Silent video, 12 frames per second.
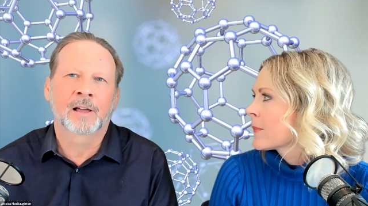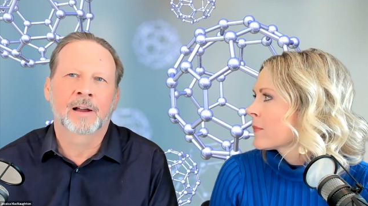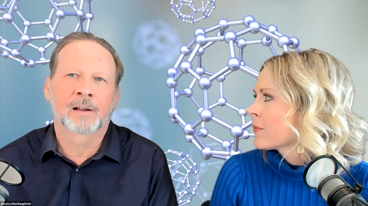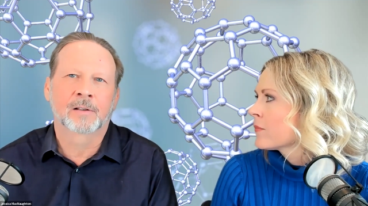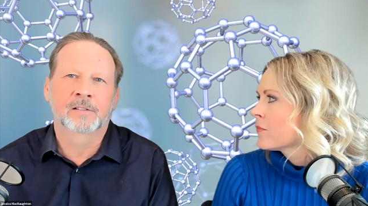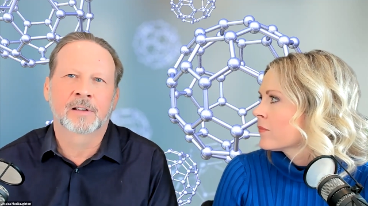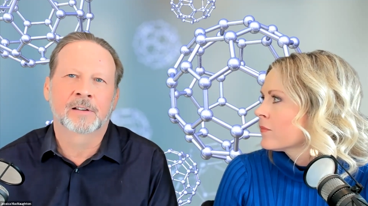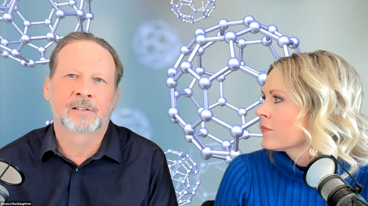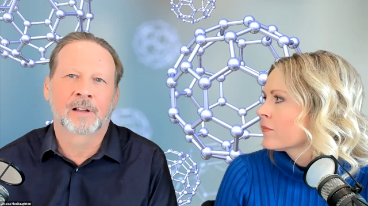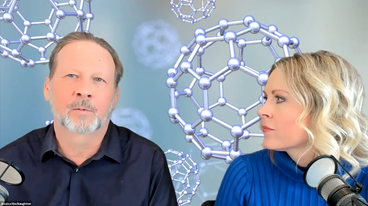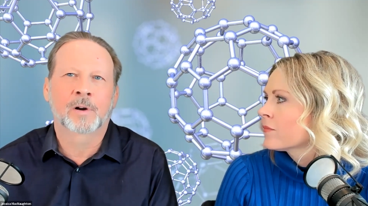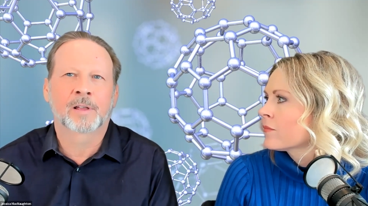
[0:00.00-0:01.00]
Speaker 1: A lot of those things,
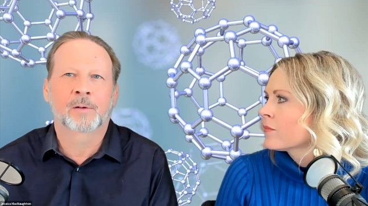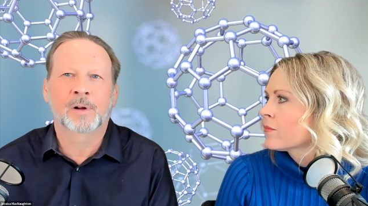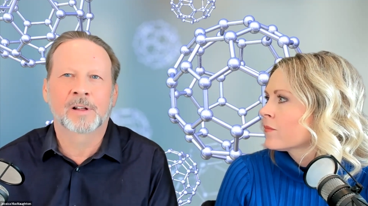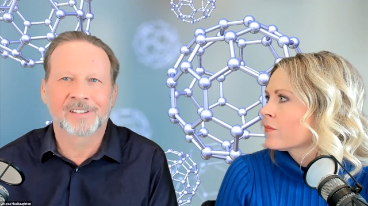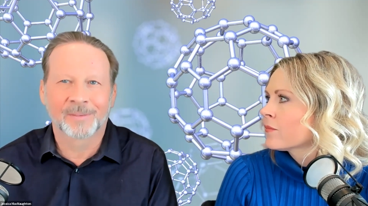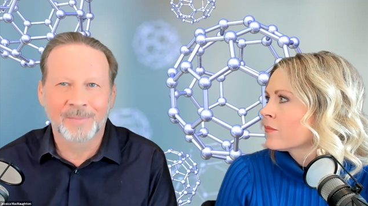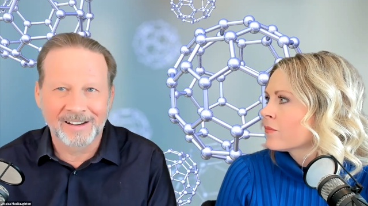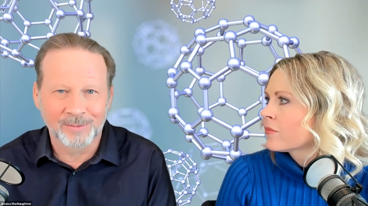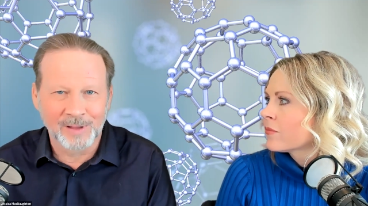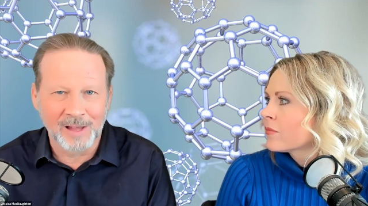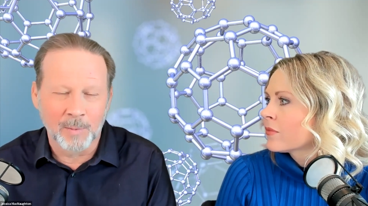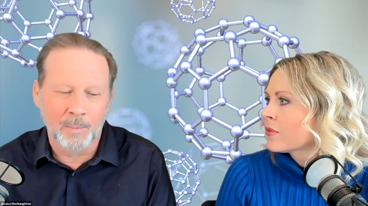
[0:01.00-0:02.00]
like one of the ones that
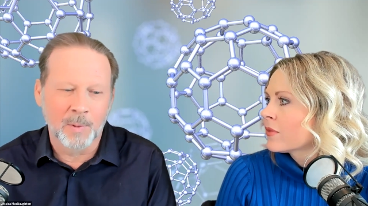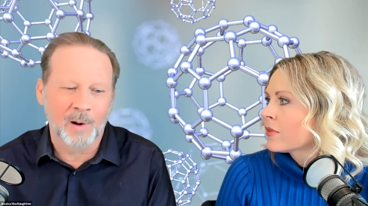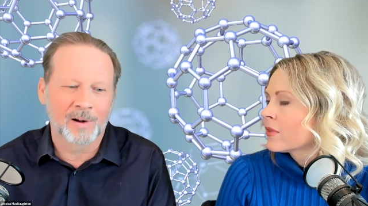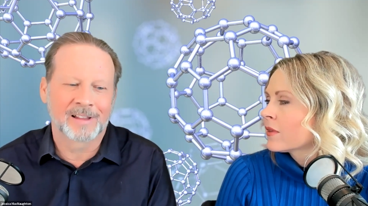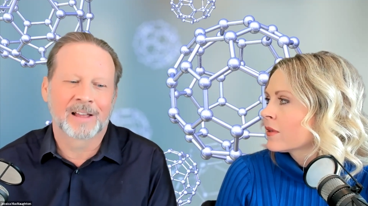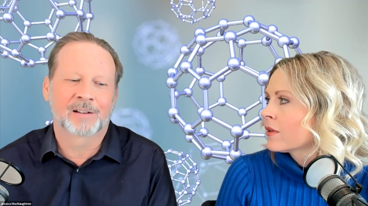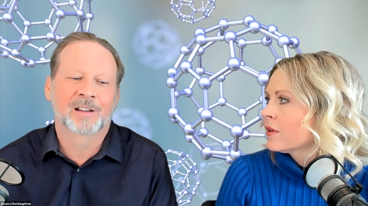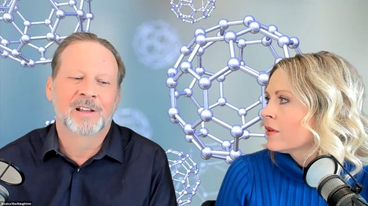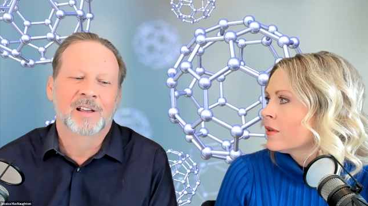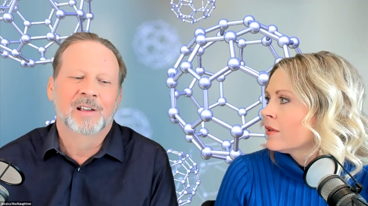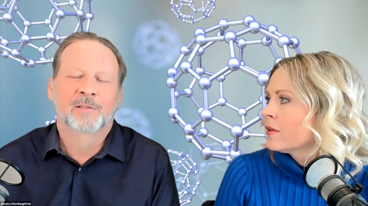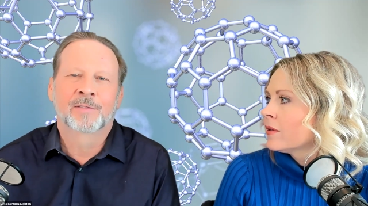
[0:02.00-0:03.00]
makes when they were burning that
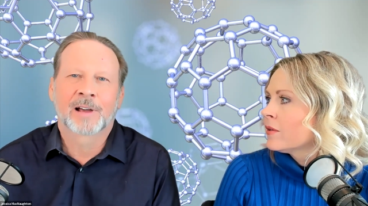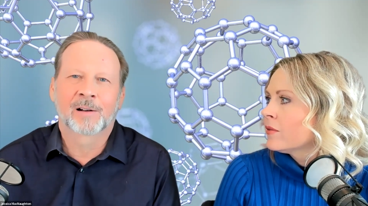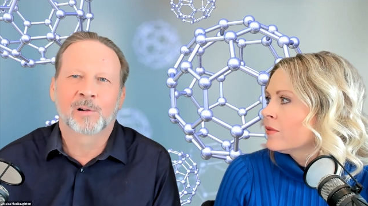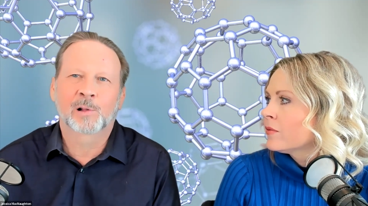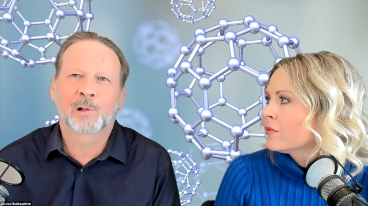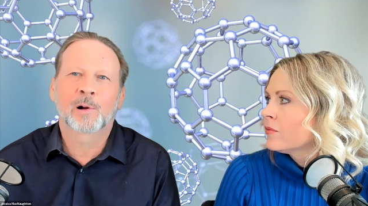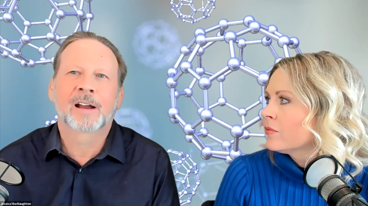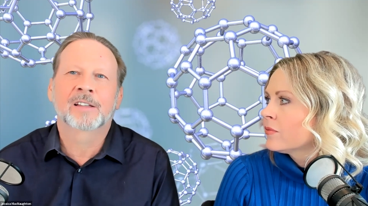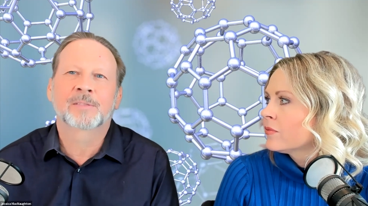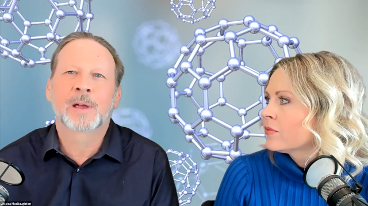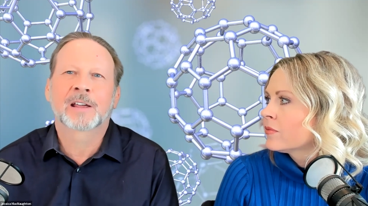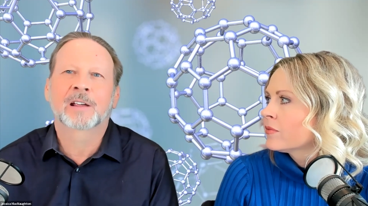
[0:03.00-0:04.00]
vinyl chloride,
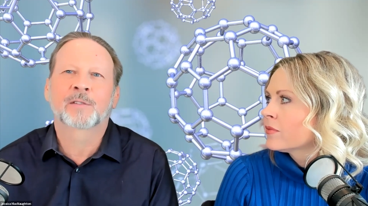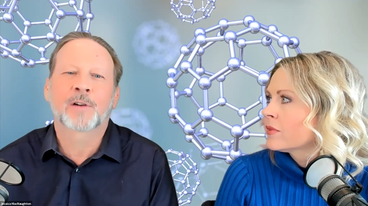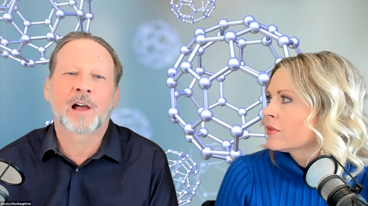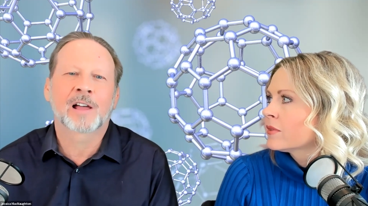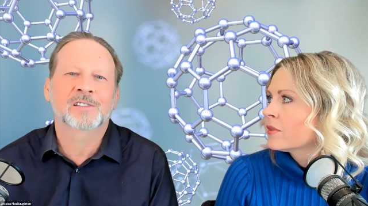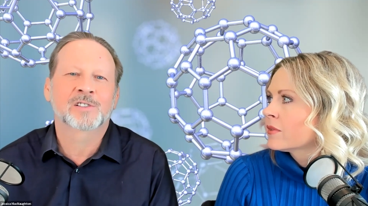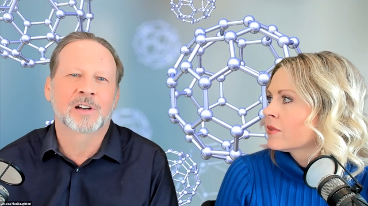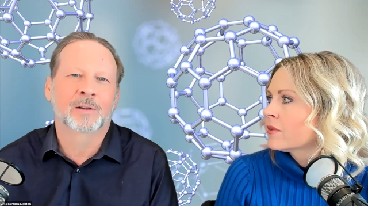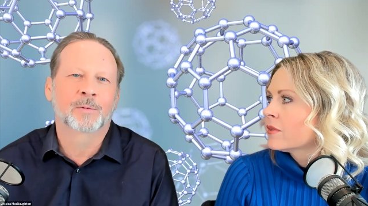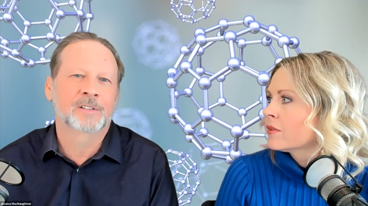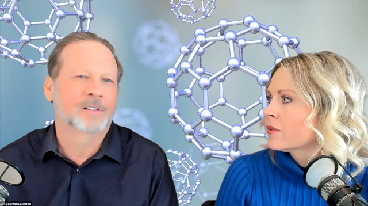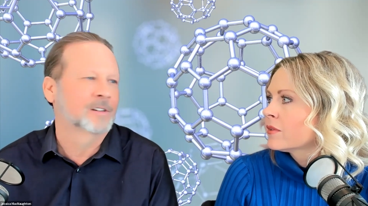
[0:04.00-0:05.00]
it's making
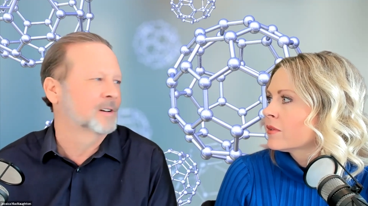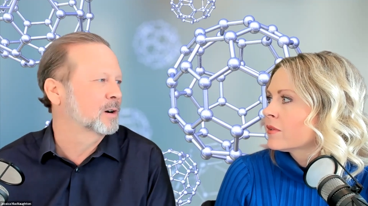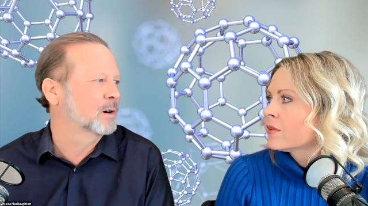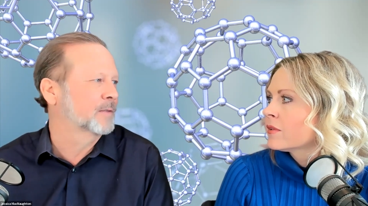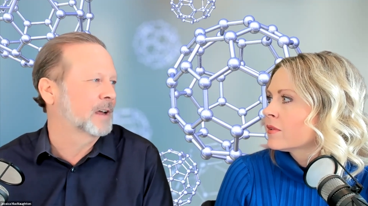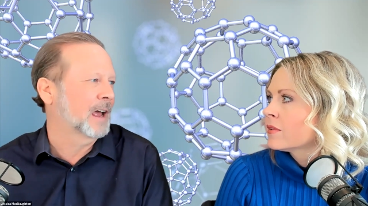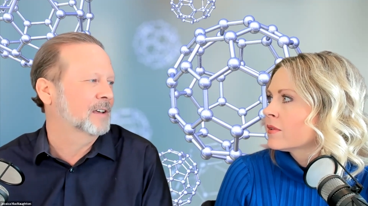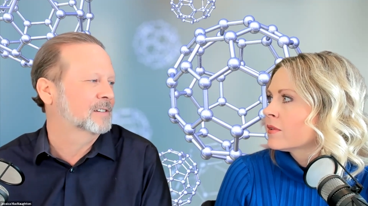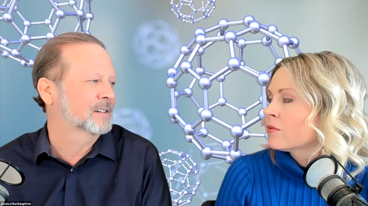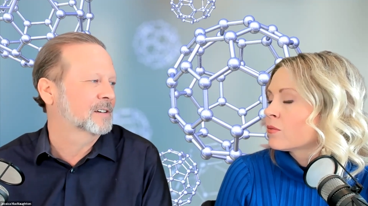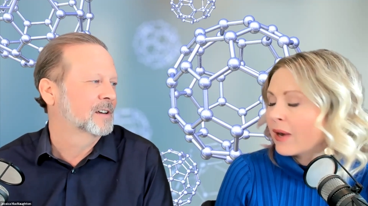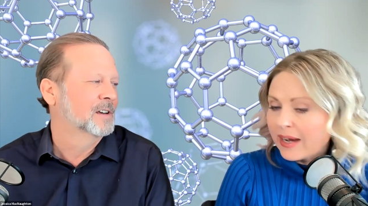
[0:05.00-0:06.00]
phosgene, which is a nerve
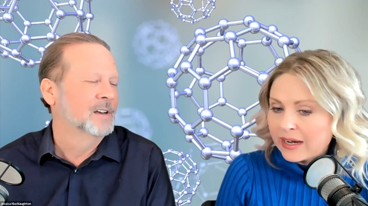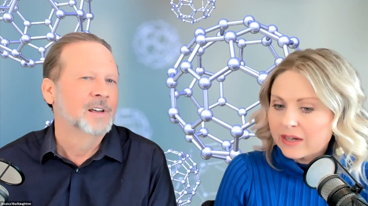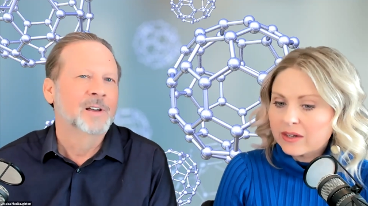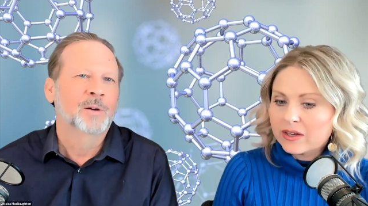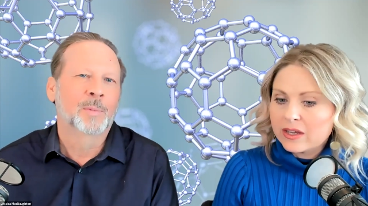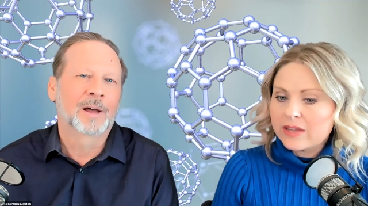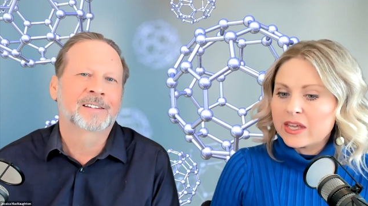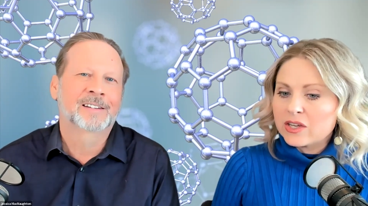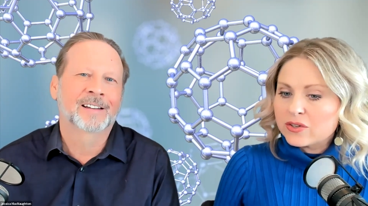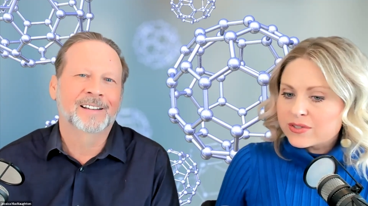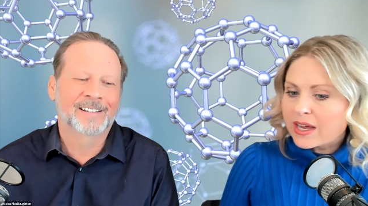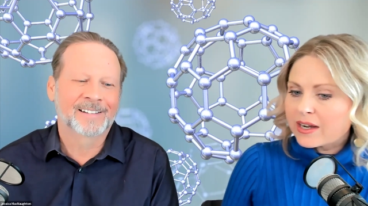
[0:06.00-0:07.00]
gas.
Speaker 2: Right. But, and
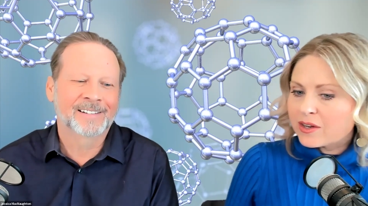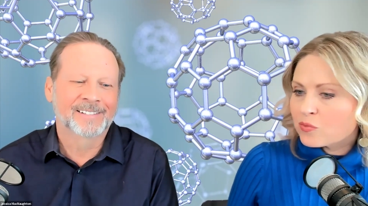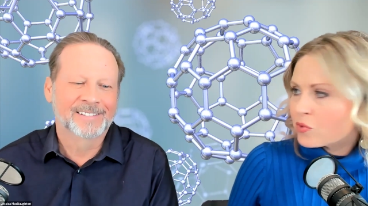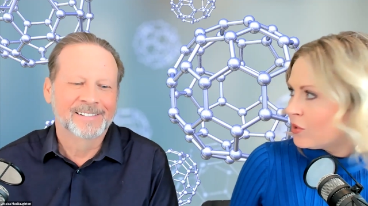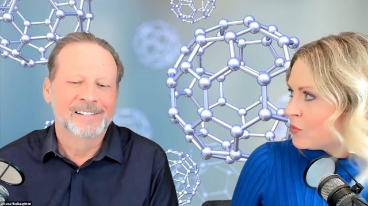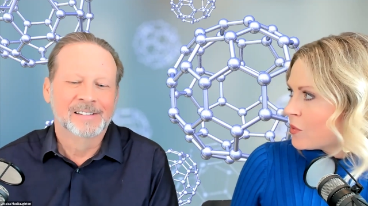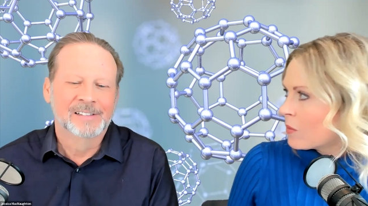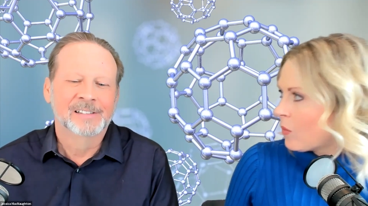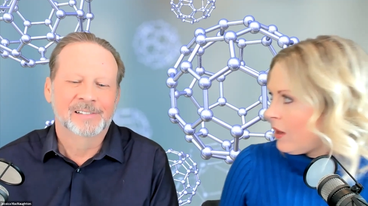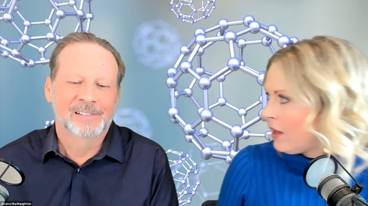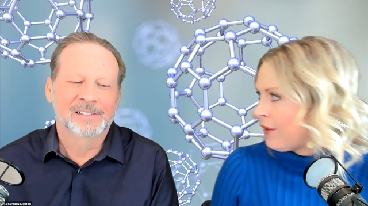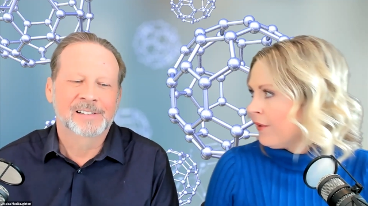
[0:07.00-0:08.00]
they uh, that in World War
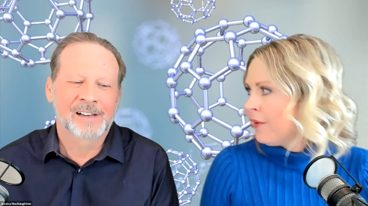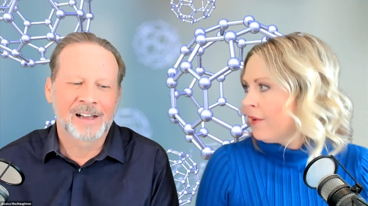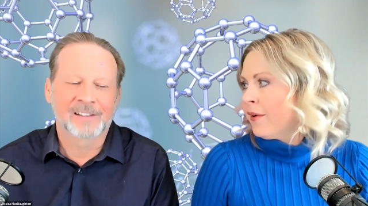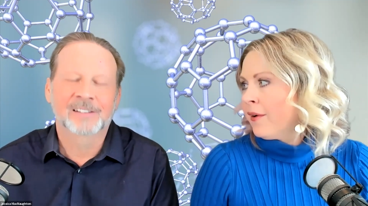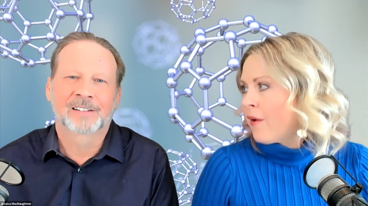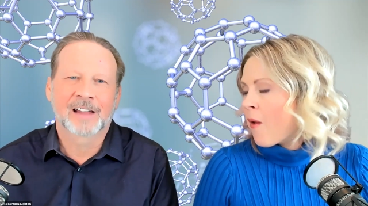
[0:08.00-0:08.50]
One.
Speaker 1: Yes,